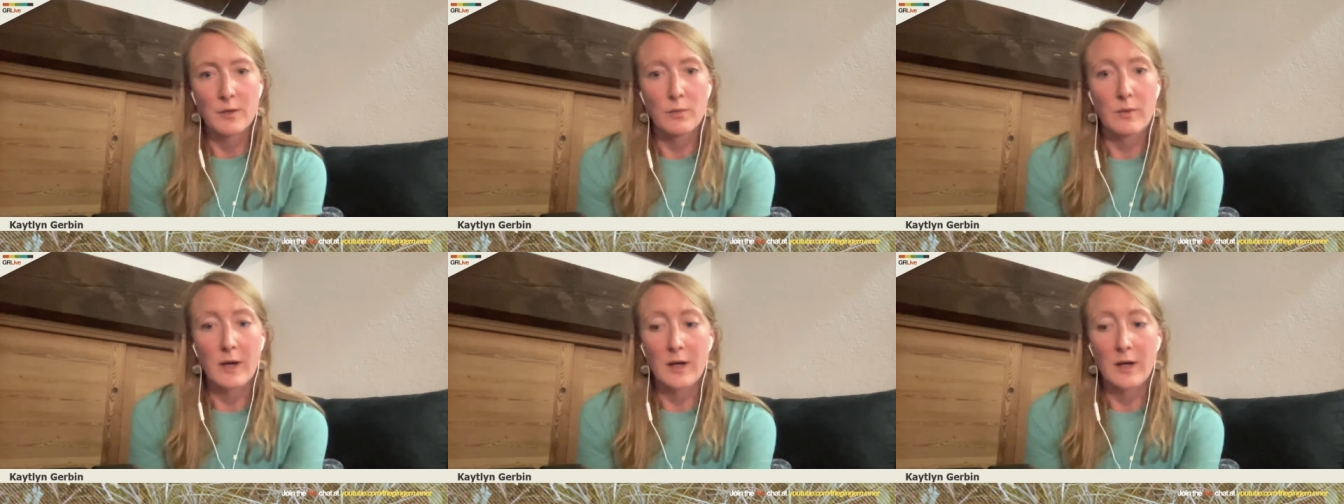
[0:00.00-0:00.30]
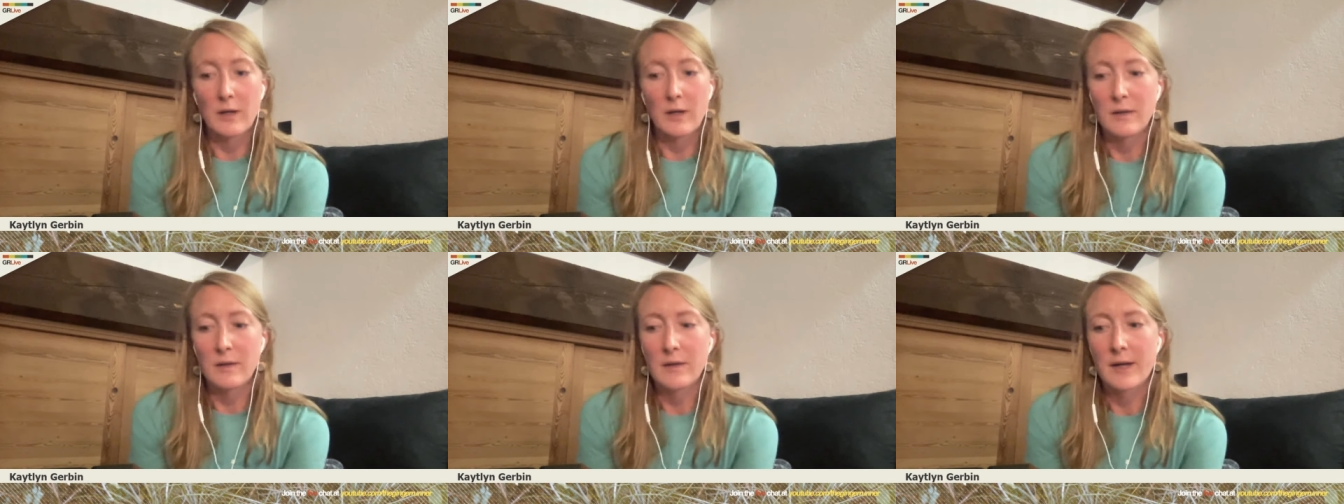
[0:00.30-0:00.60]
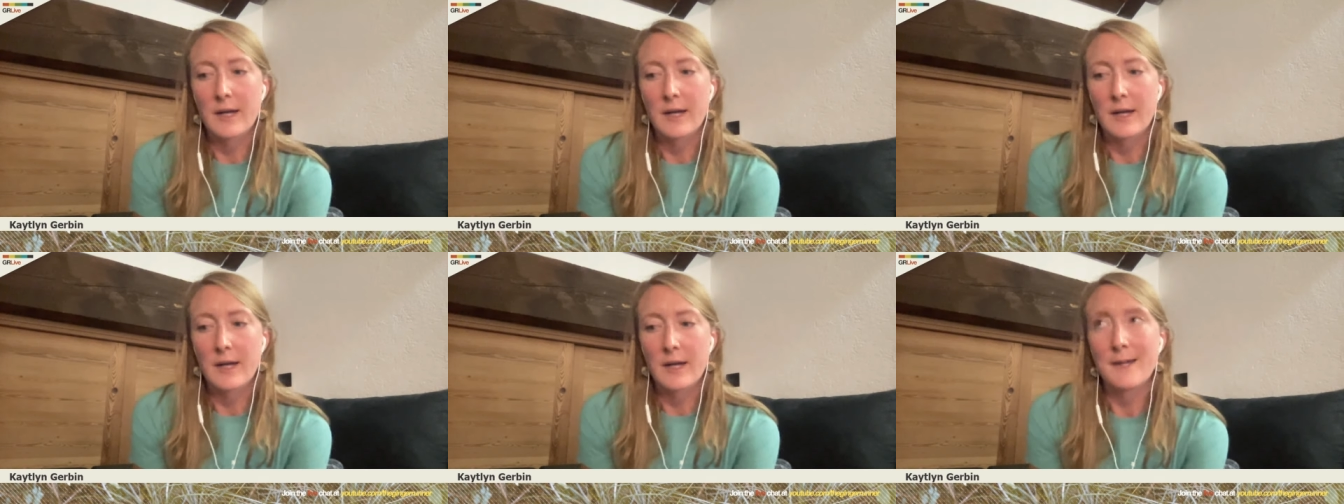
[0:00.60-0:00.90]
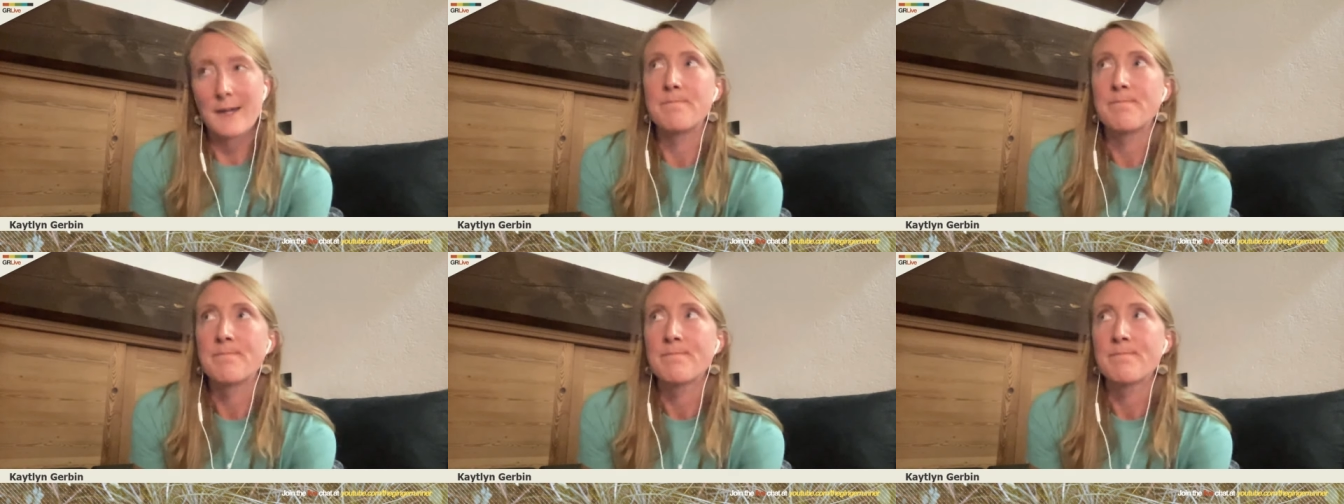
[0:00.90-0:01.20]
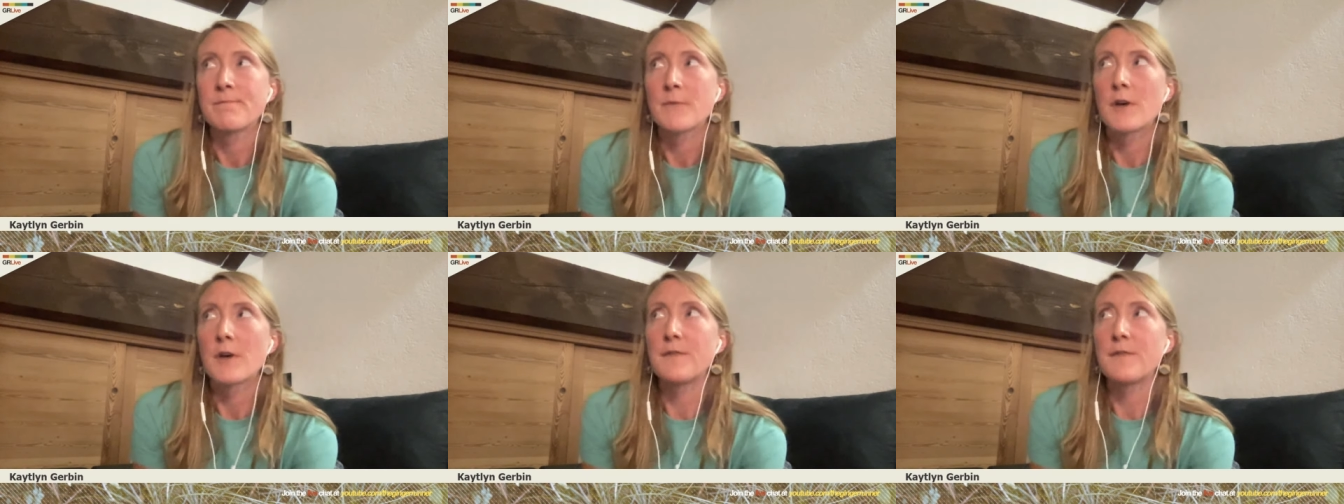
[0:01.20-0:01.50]
A few
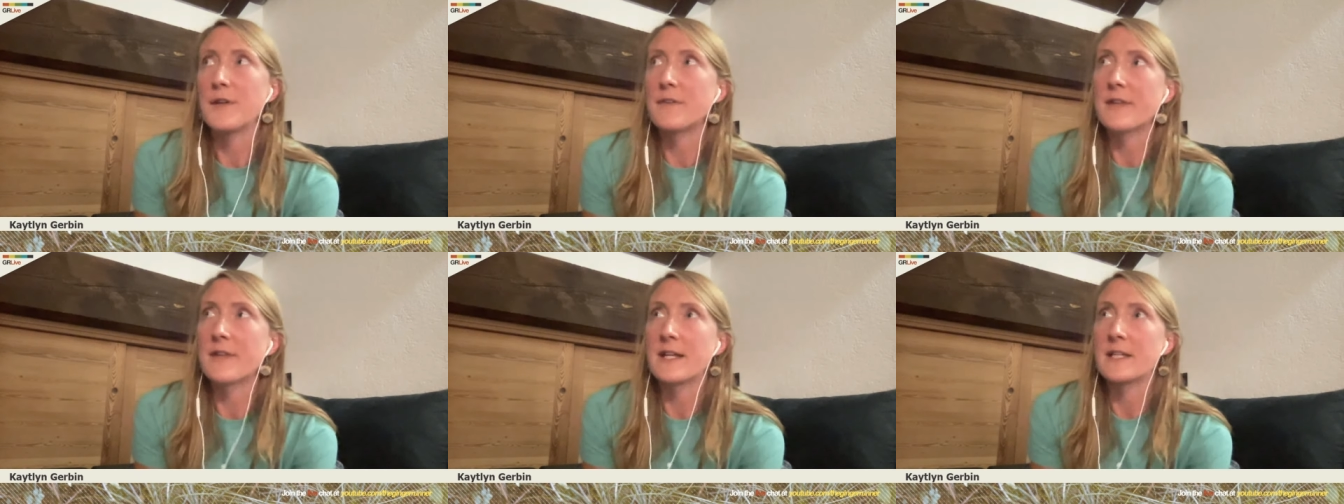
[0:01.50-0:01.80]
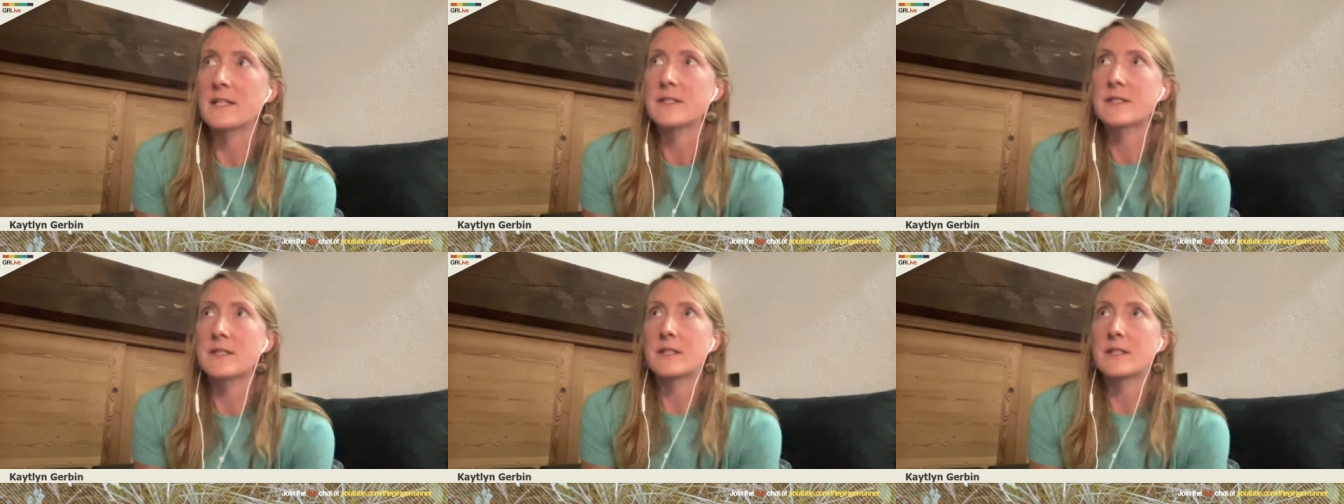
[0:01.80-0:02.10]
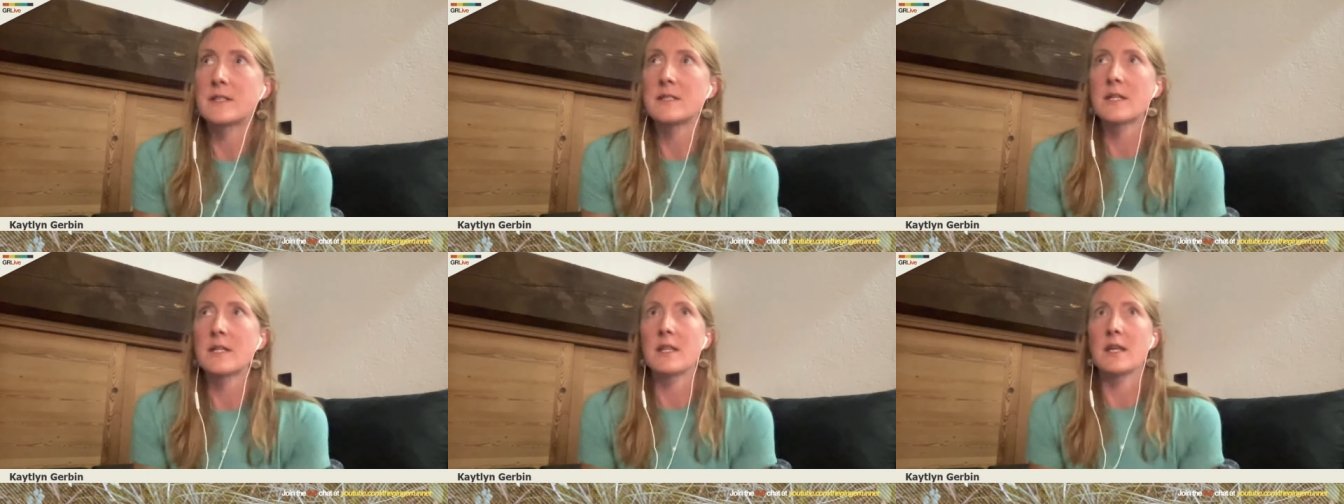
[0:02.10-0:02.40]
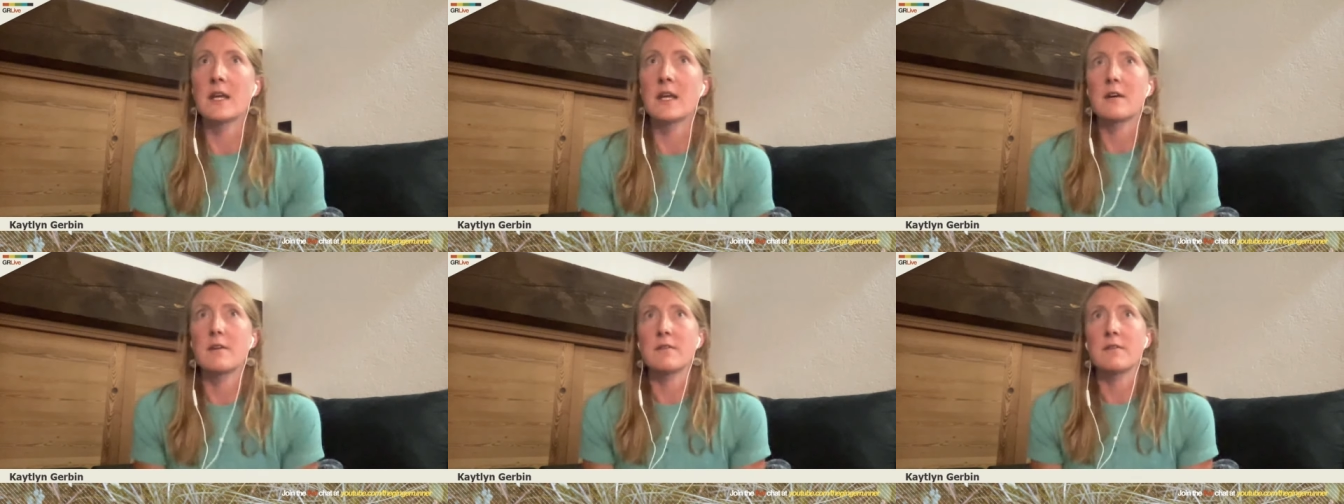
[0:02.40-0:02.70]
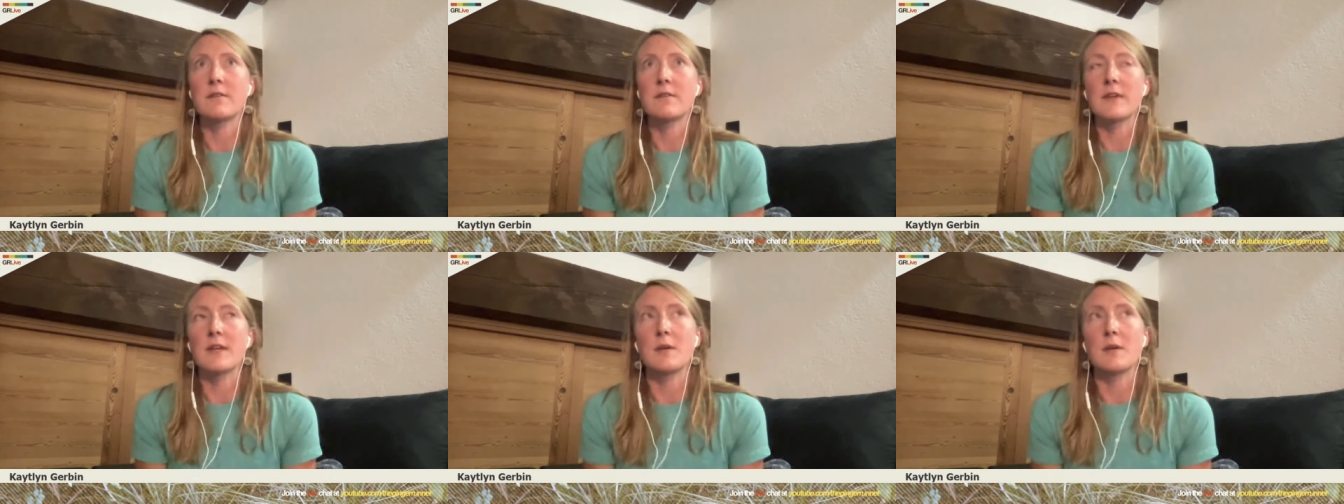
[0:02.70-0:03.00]
things to think of
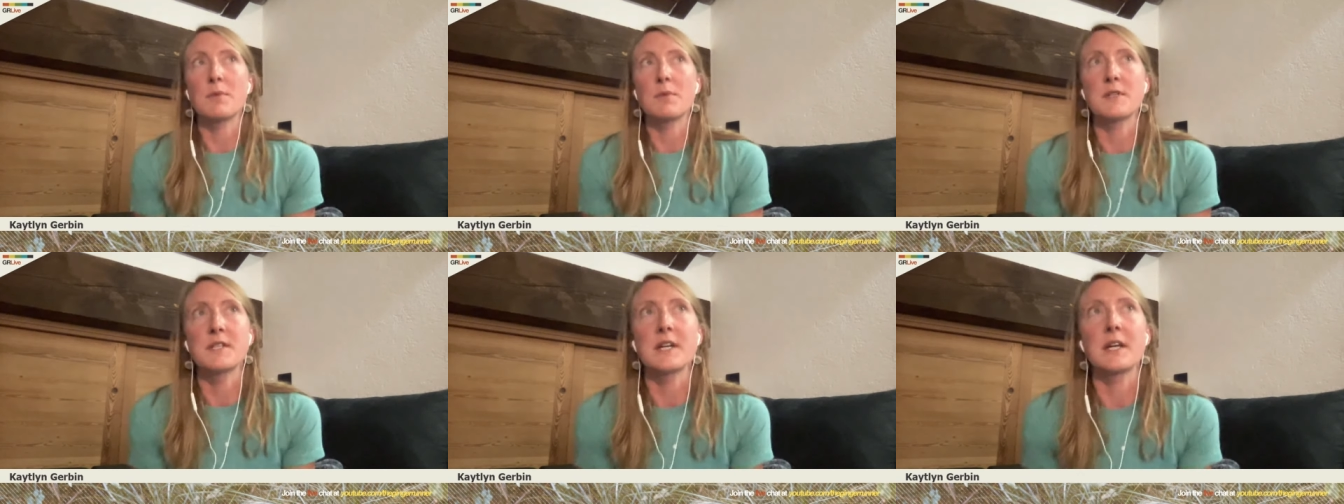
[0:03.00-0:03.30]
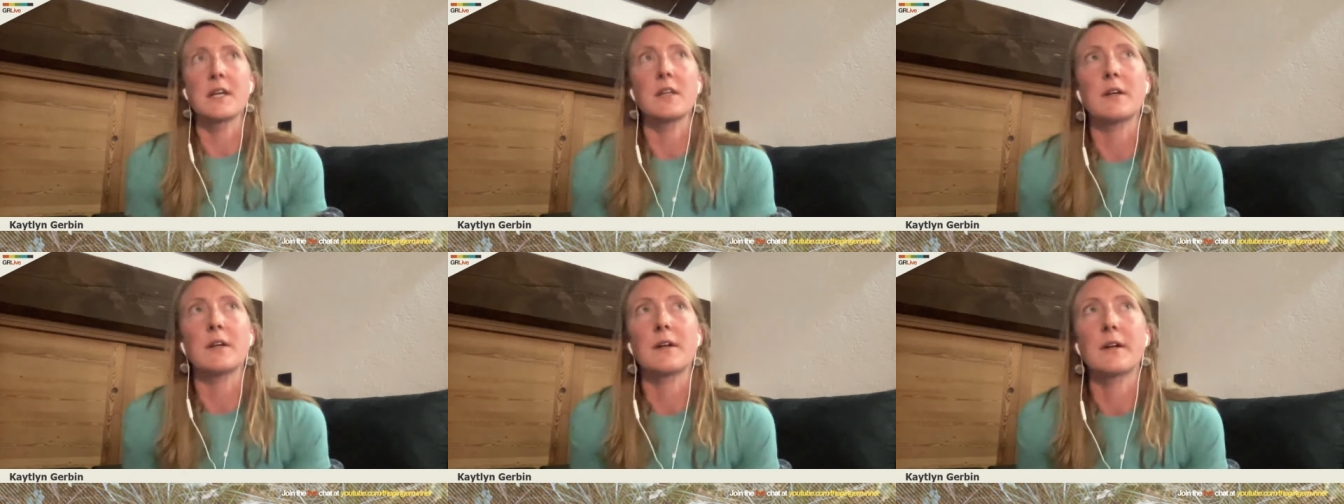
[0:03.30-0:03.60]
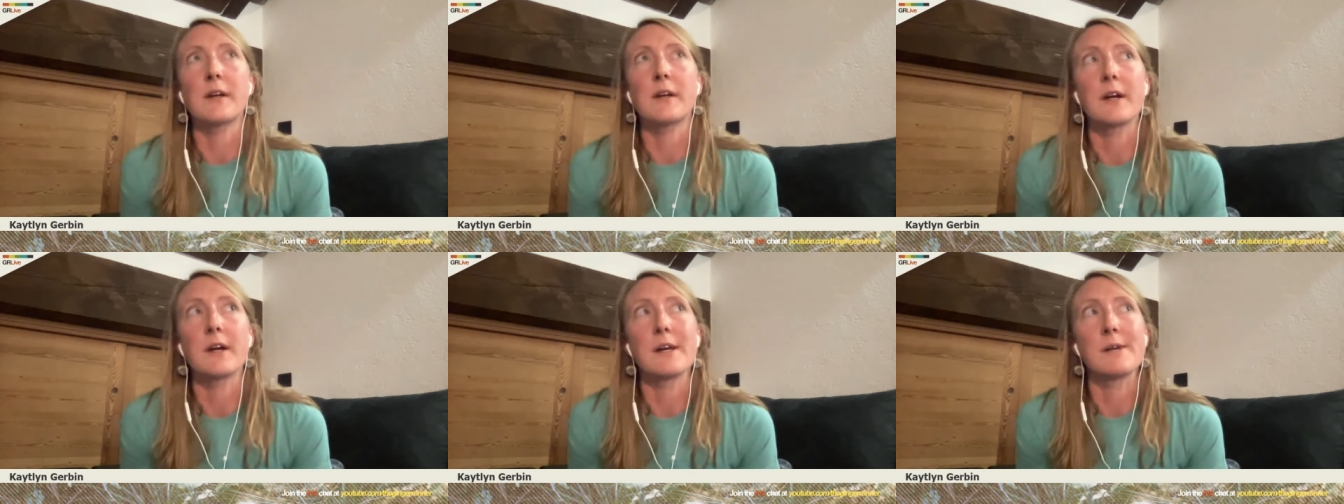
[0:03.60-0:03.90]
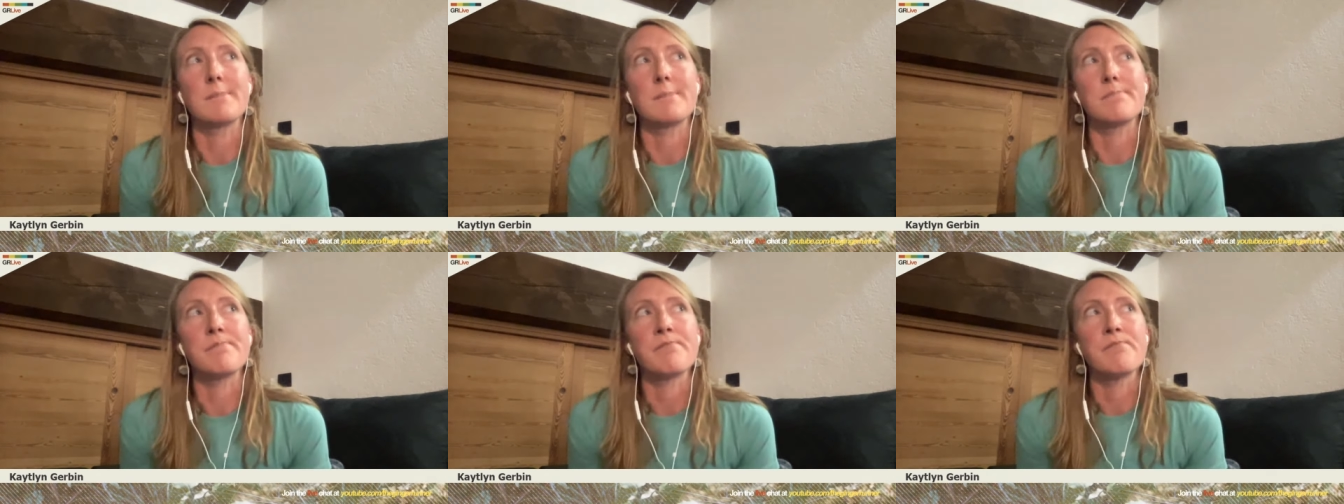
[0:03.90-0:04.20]
in particular.